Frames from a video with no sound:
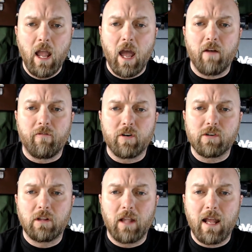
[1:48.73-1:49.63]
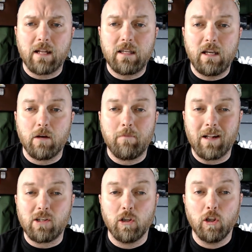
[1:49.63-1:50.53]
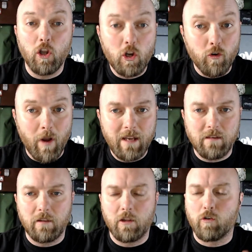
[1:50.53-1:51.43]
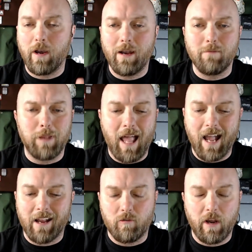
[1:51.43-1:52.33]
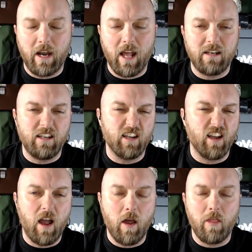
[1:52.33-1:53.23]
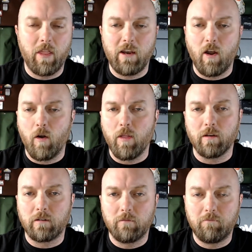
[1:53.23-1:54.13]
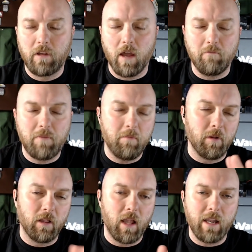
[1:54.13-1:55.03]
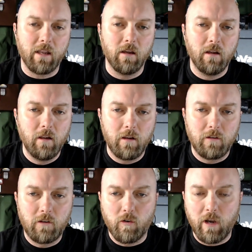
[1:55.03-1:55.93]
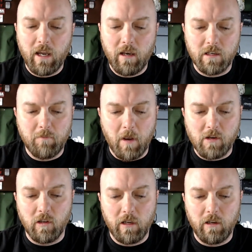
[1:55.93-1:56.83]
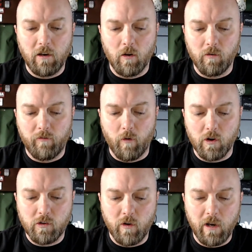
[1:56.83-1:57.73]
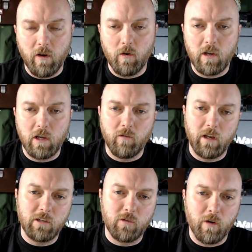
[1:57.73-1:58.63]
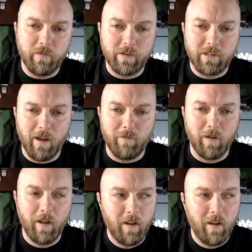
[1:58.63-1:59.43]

At a first glance, the earbuds look great. The green and black, great idea. How did they know that gun people like green, especially, forest green, OD green sort of stuff?